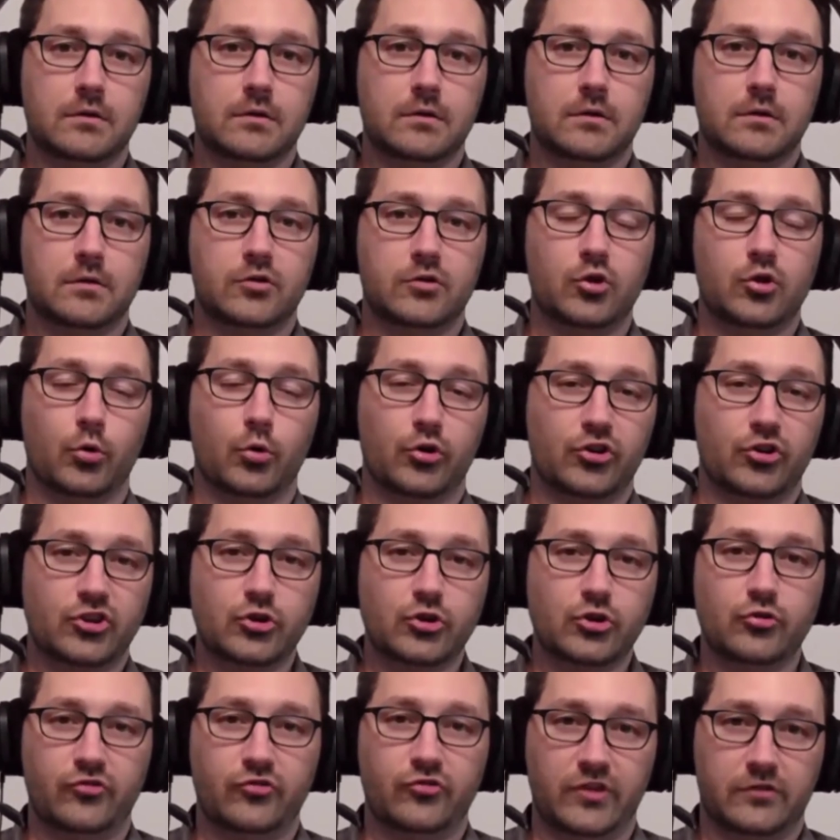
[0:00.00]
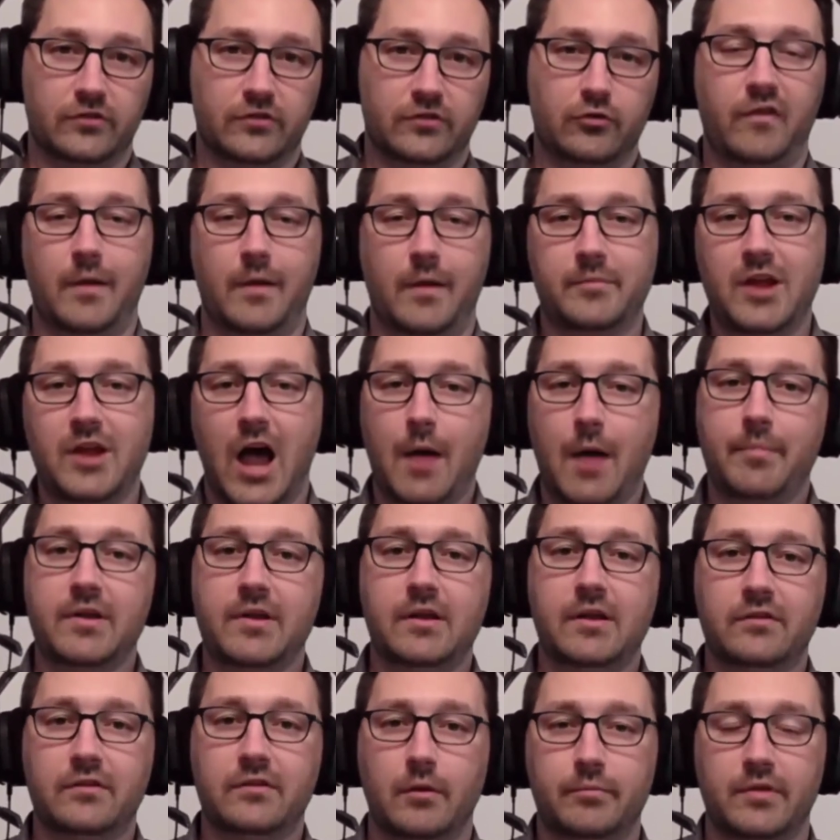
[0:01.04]
you are using. So if I'm
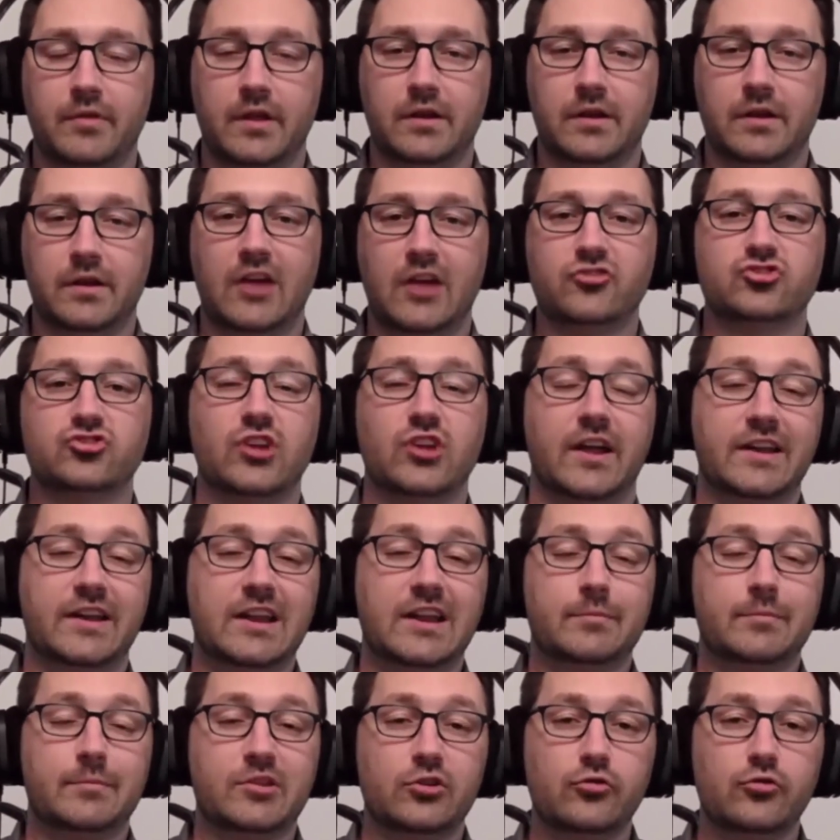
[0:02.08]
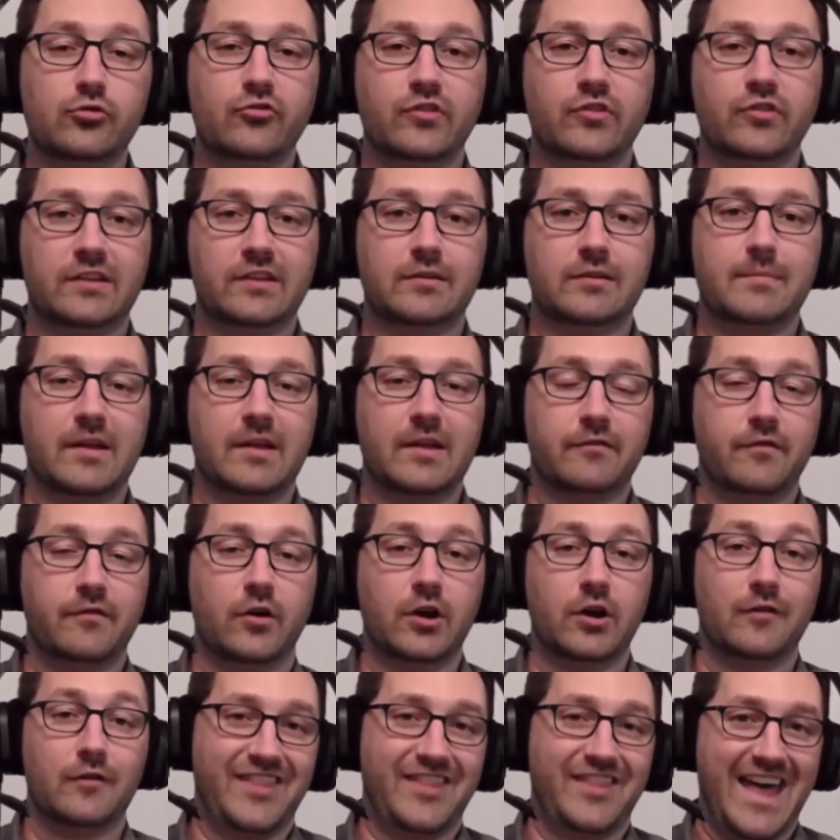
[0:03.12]
copying something, I need to be using it to make fun
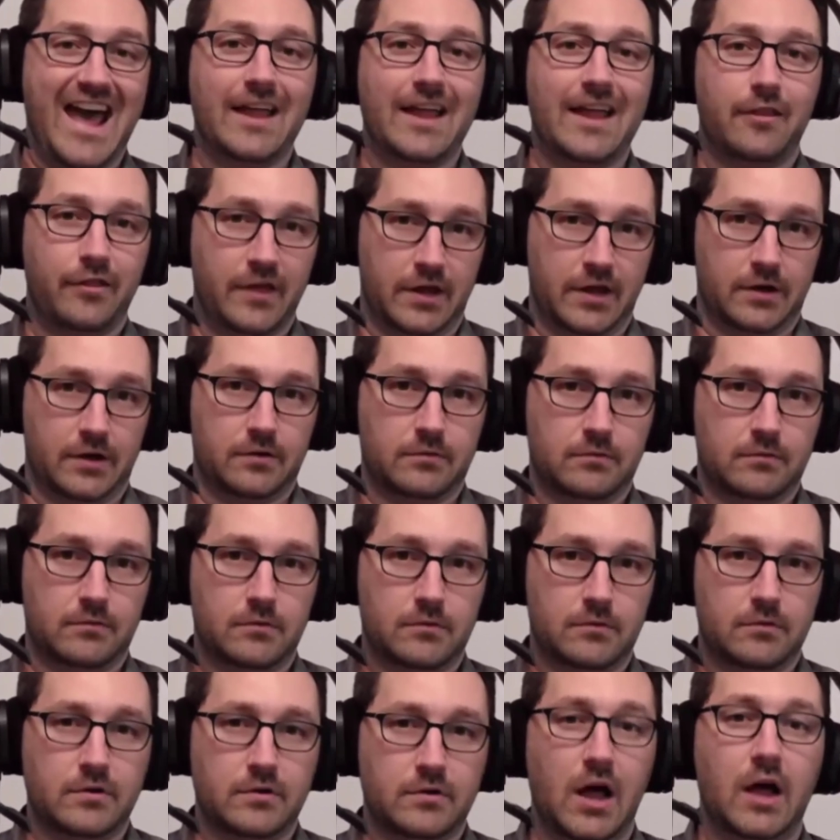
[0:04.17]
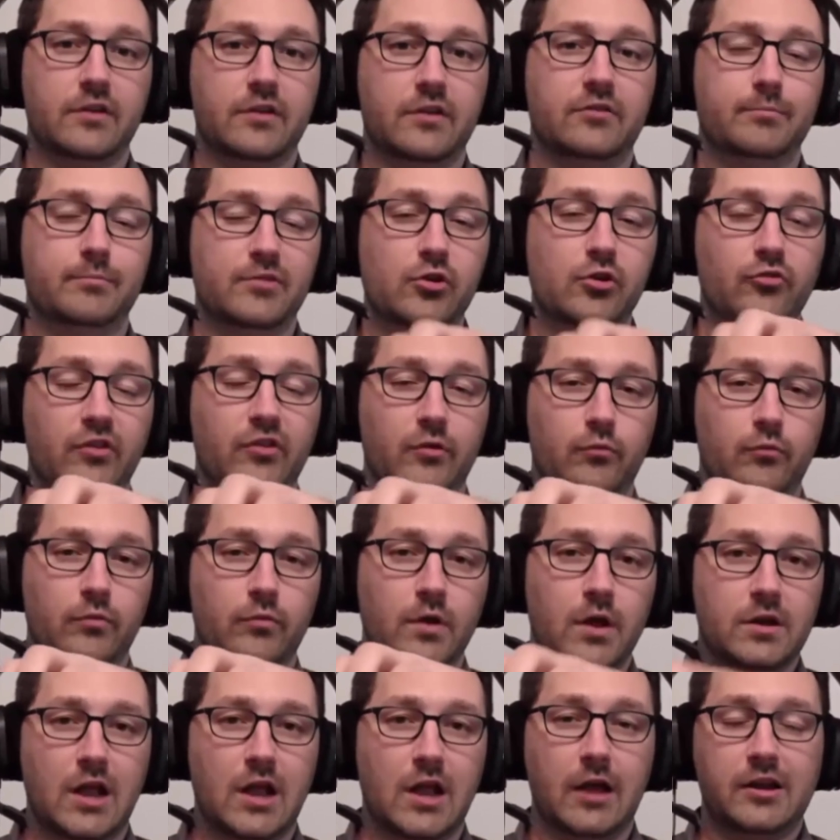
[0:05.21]
of that thing, not
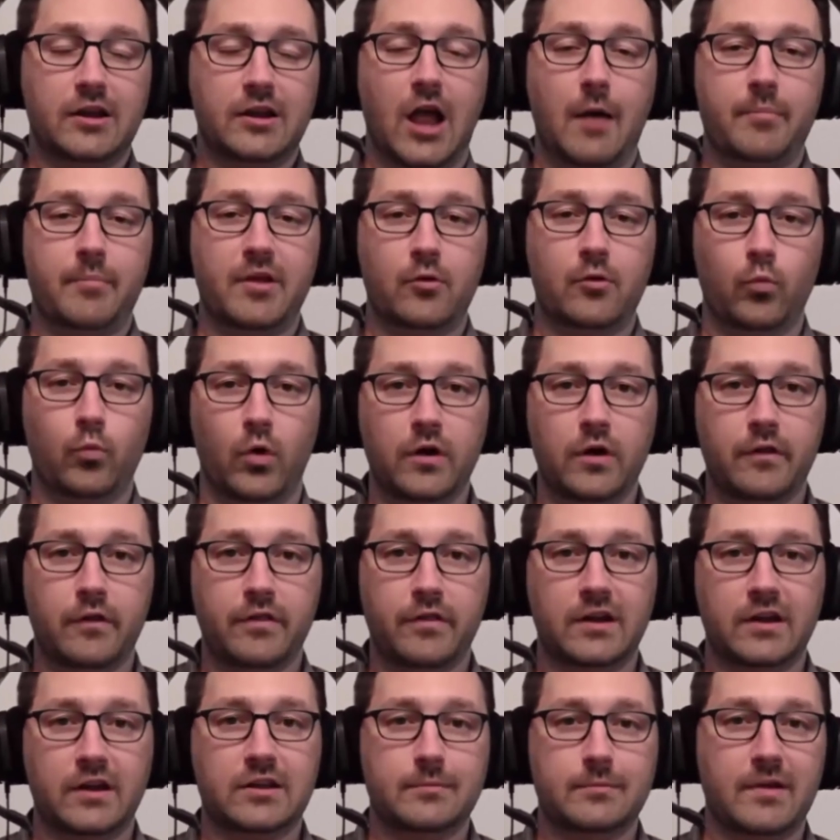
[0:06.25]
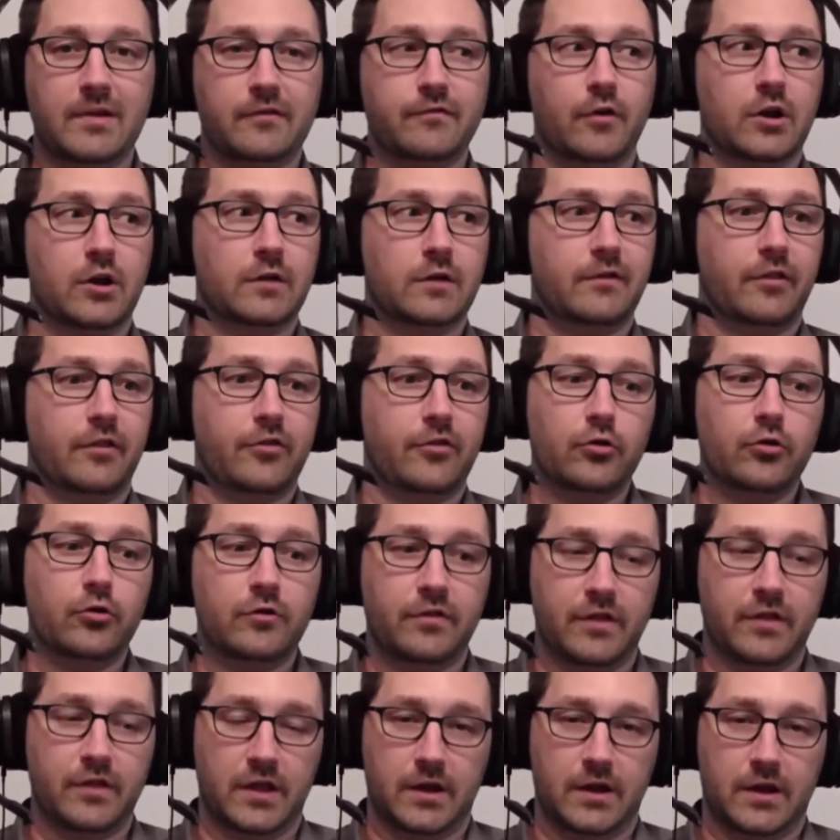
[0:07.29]
copying one thing to make fun of a third
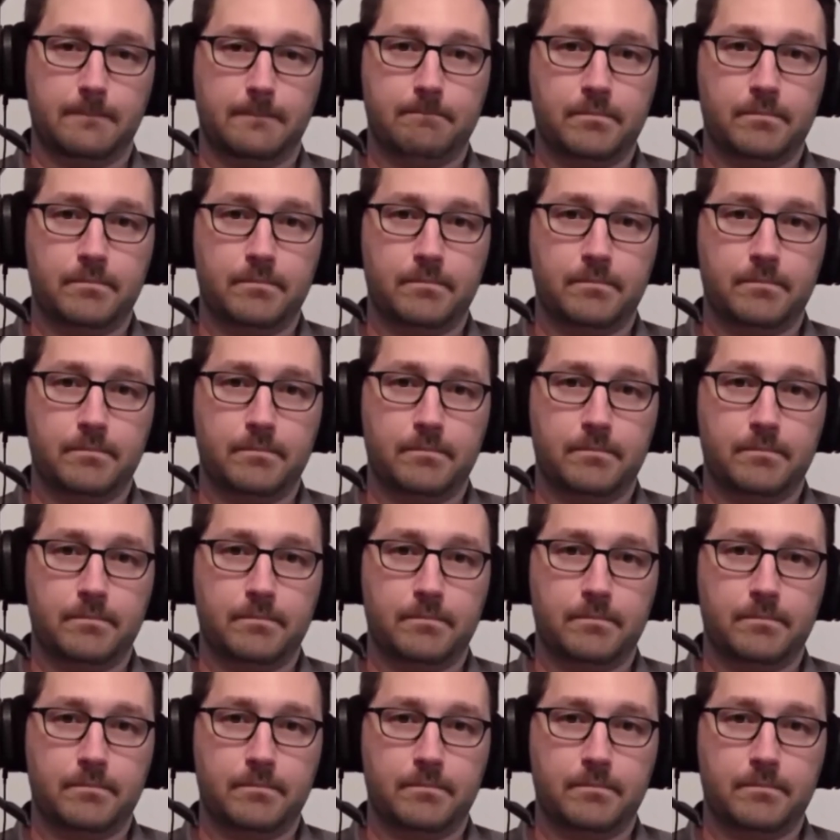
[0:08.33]
thing.